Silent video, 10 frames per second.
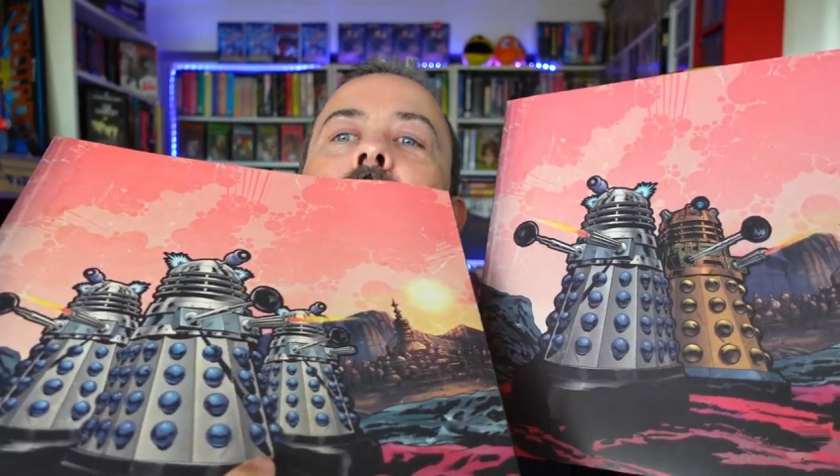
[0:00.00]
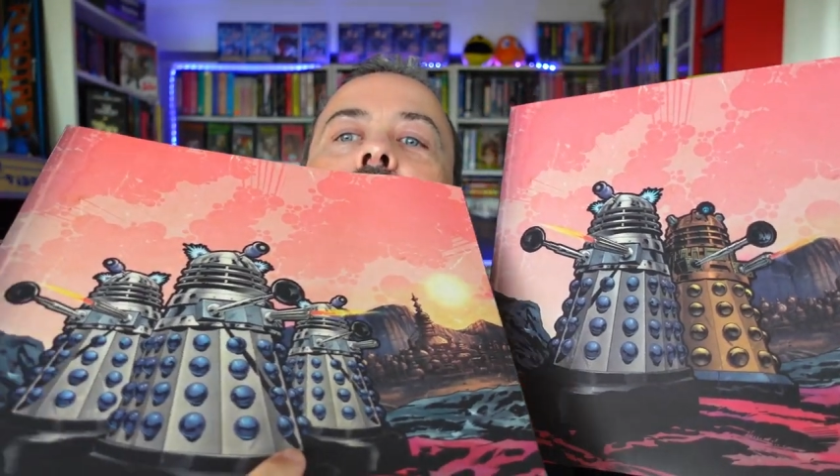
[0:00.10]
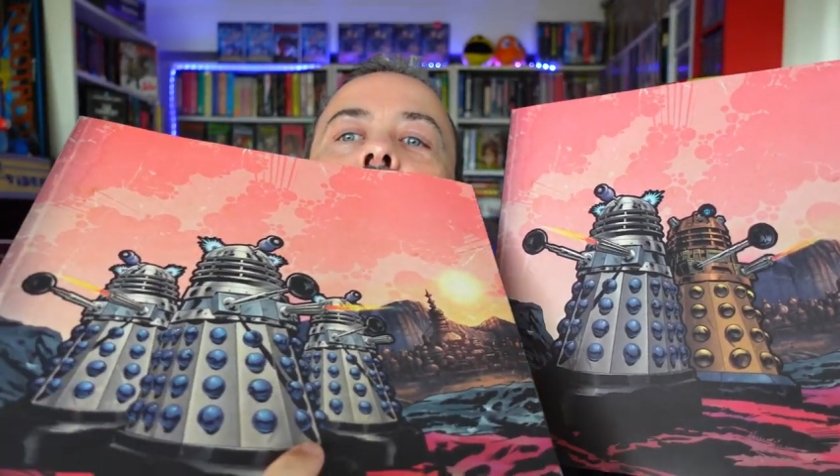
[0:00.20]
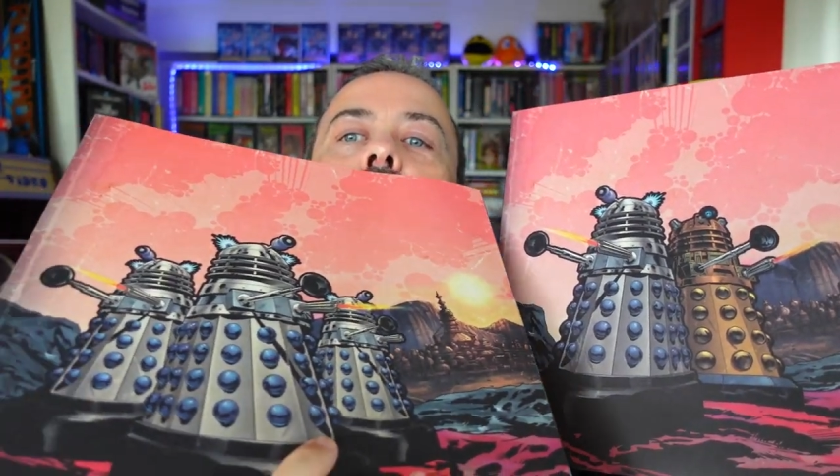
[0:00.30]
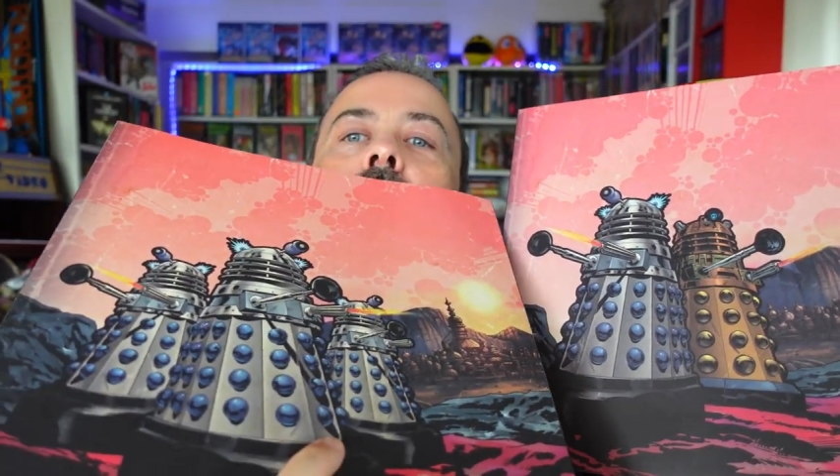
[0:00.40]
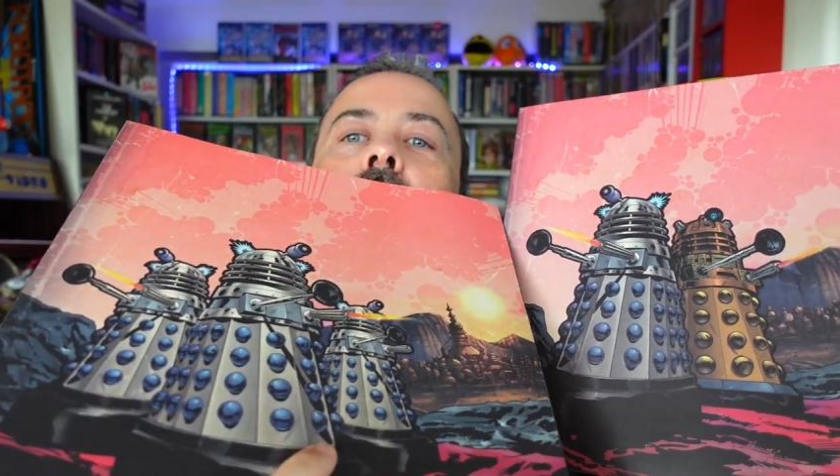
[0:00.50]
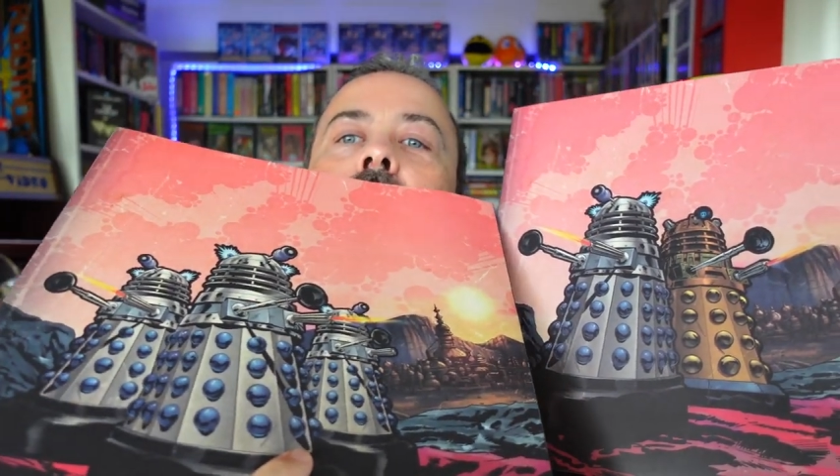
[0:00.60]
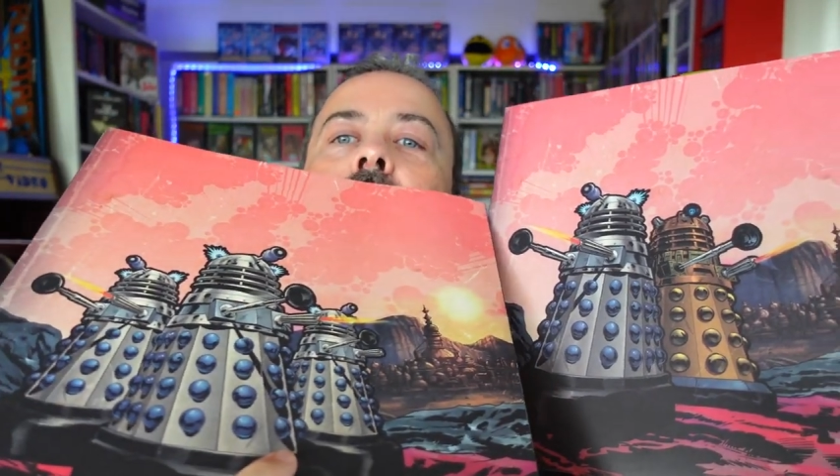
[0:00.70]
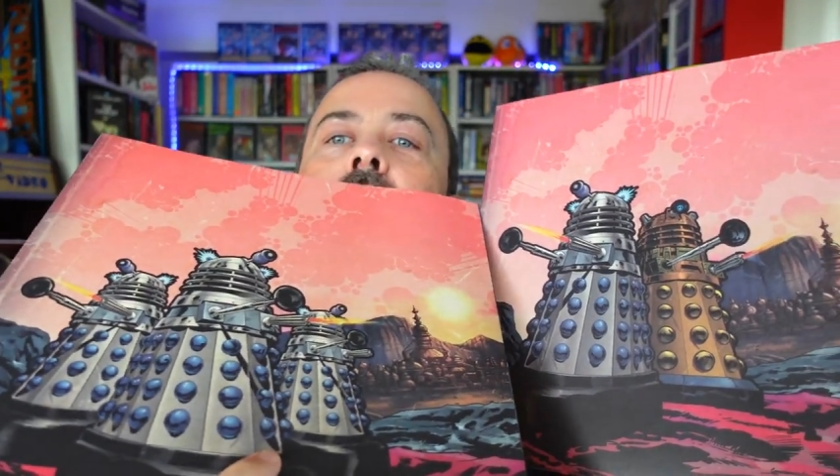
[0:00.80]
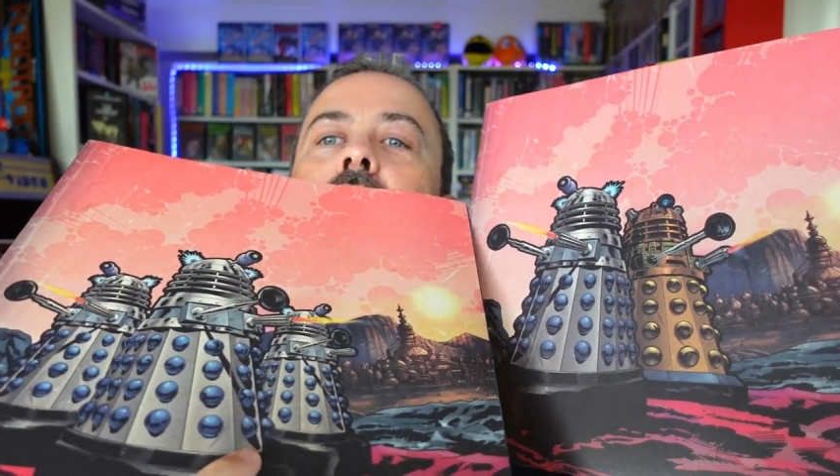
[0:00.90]
There's like,
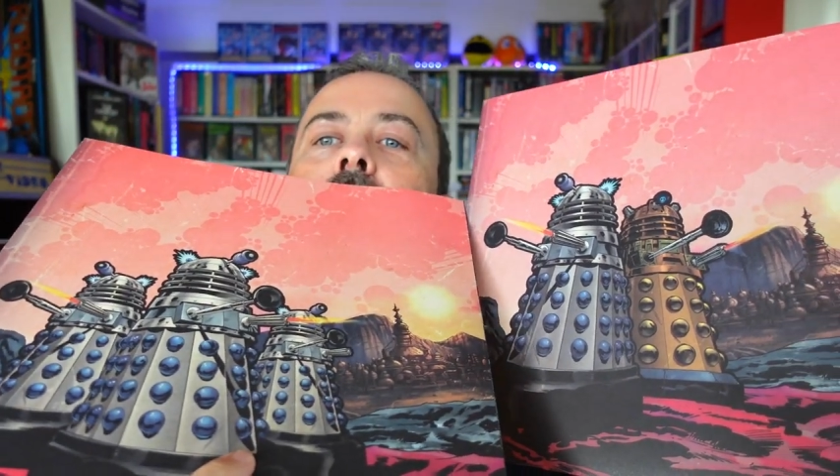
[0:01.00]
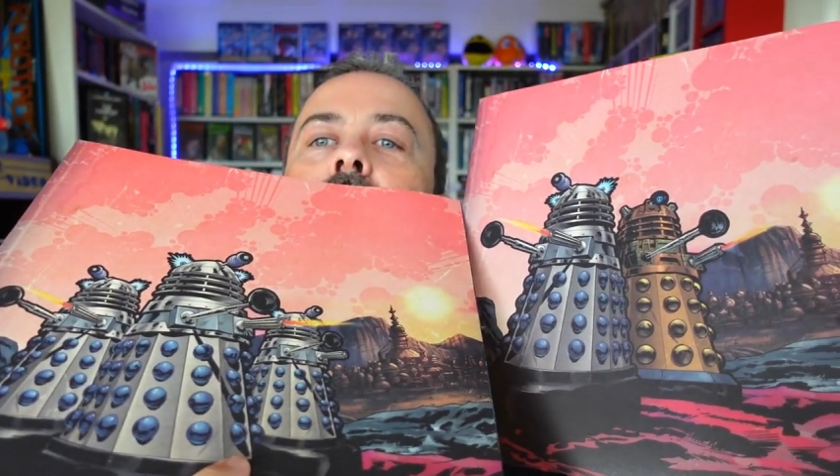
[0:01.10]
yeah,